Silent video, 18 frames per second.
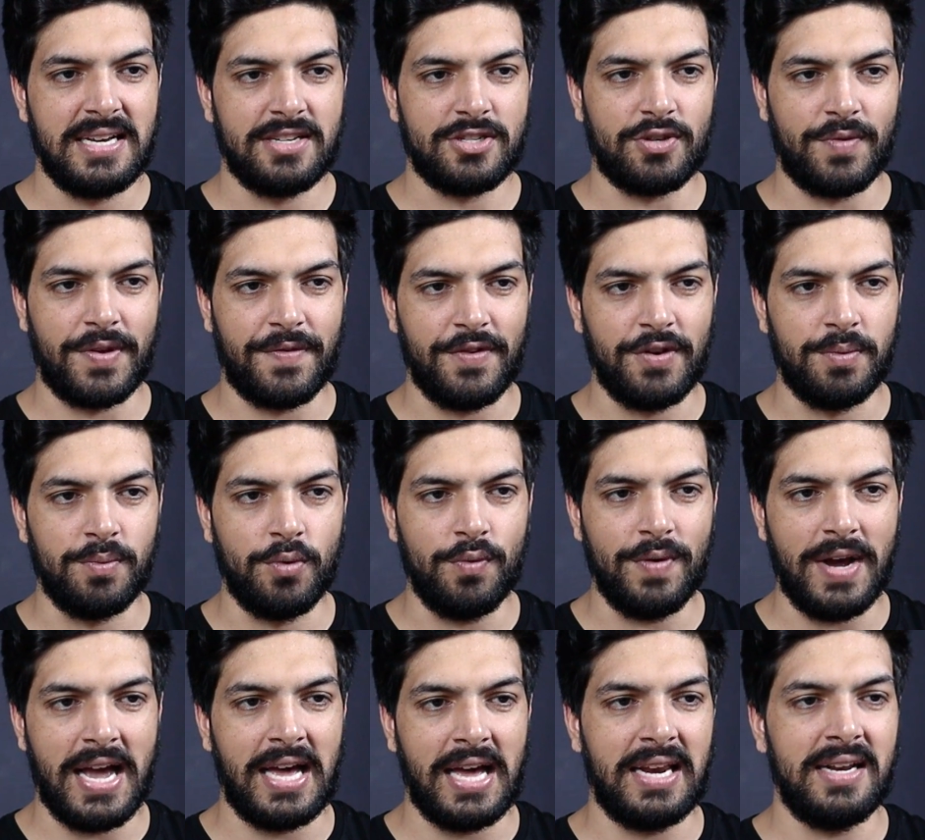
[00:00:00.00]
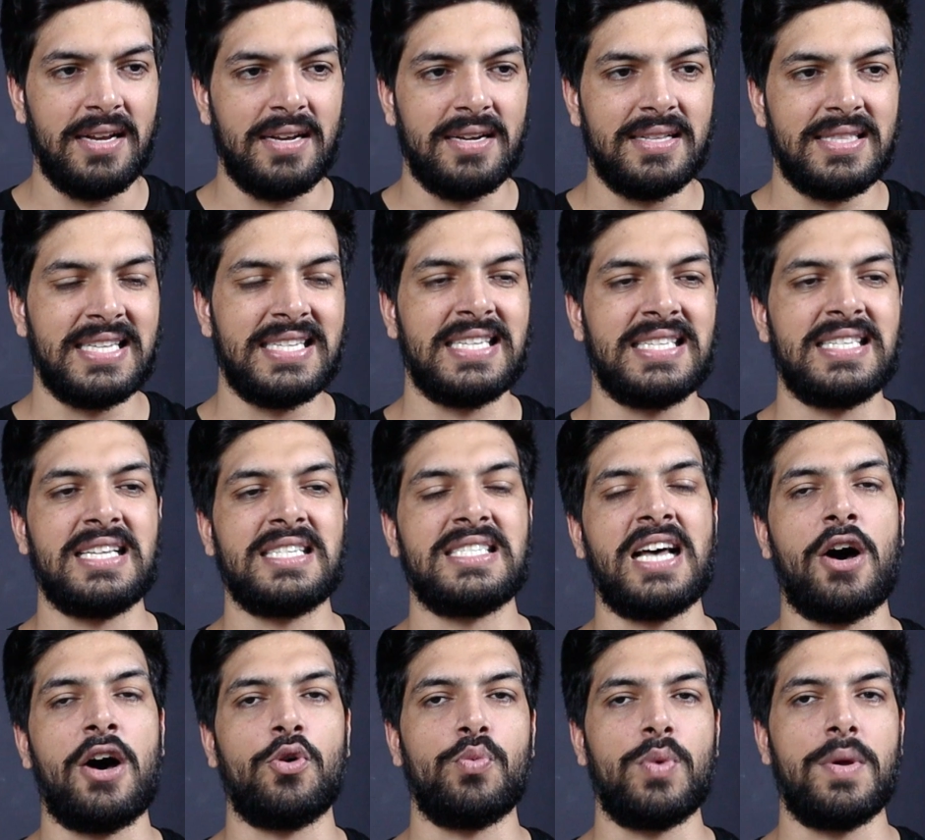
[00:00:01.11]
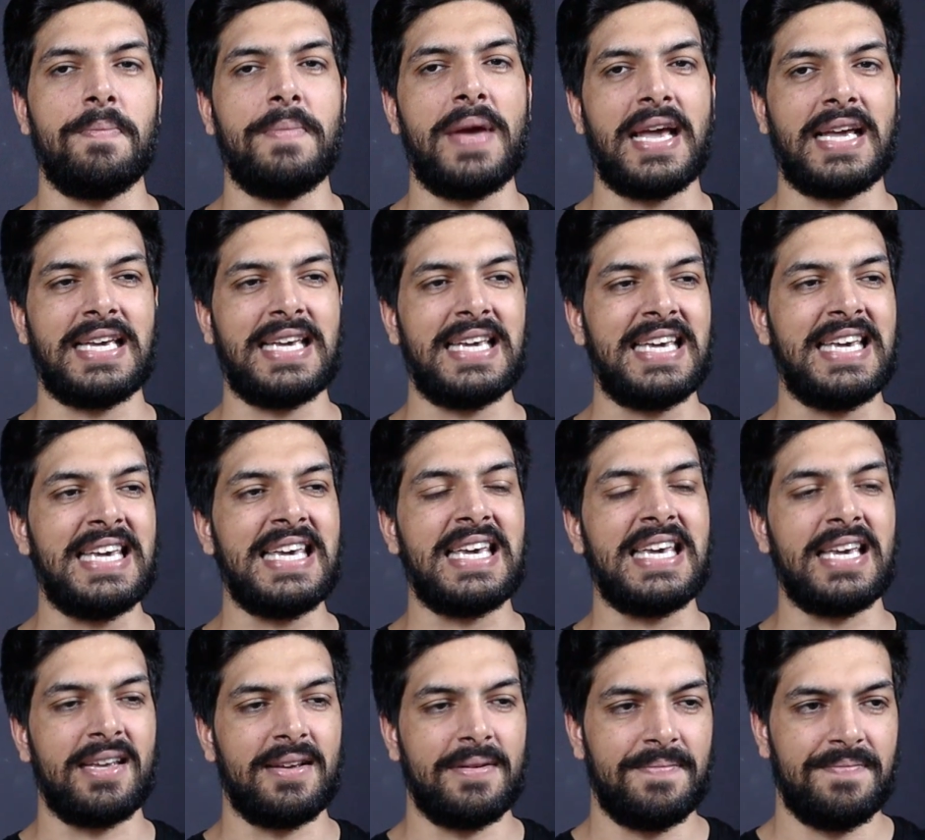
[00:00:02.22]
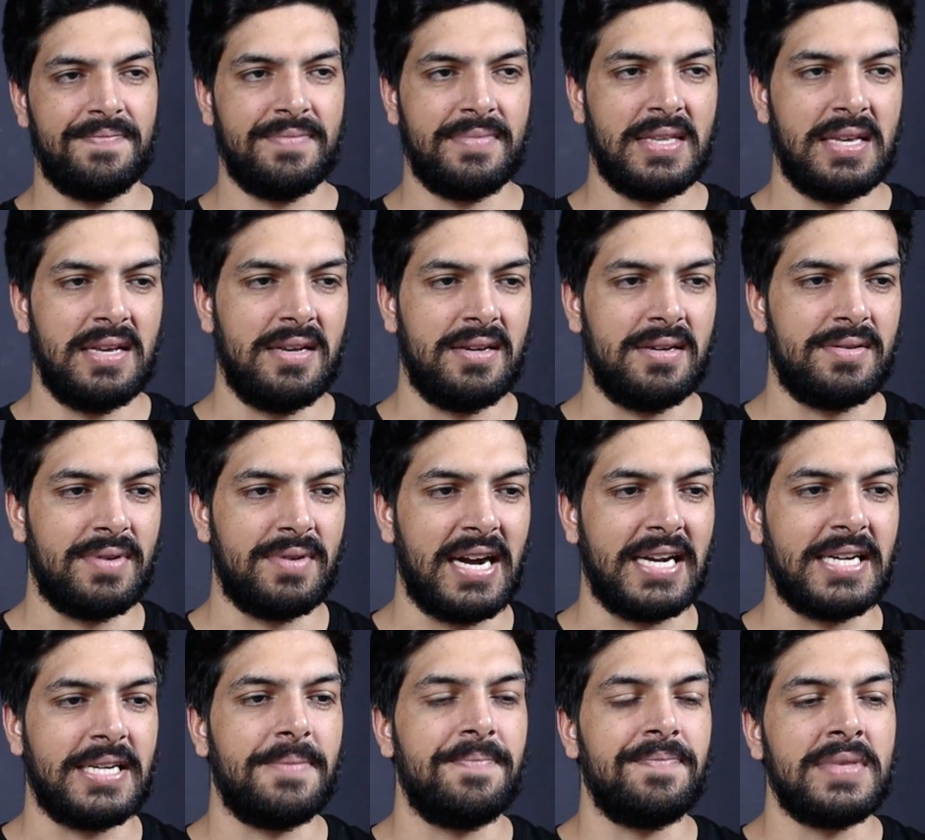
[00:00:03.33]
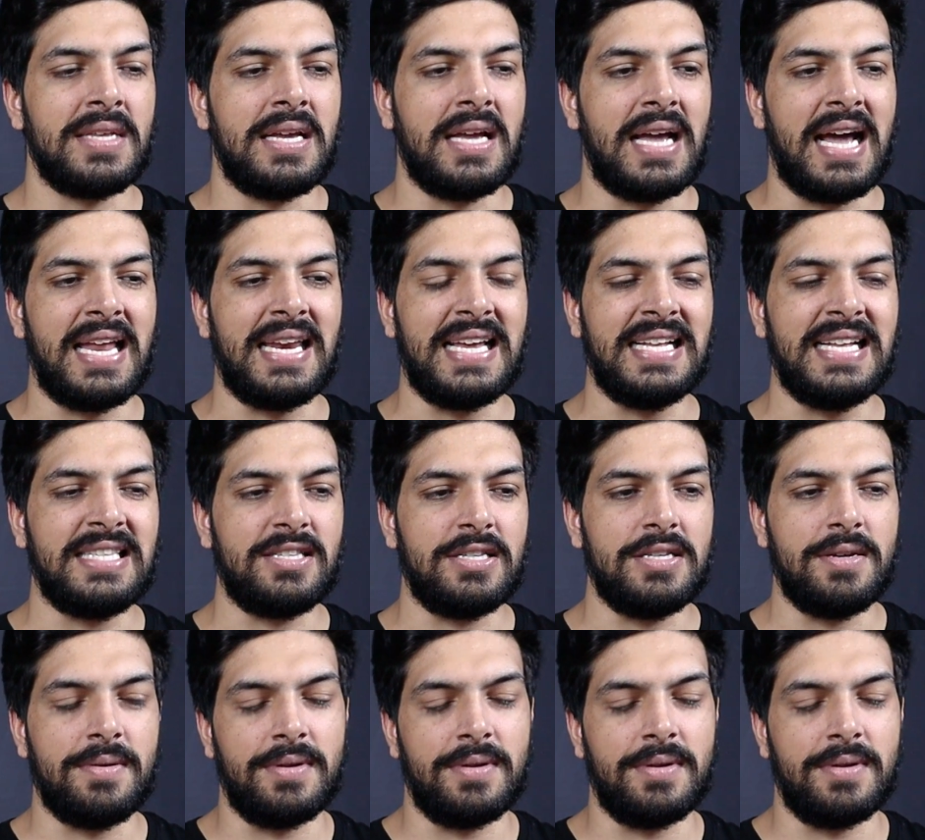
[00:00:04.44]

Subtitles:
So if you remove L, this is the sound we make, E, right? And it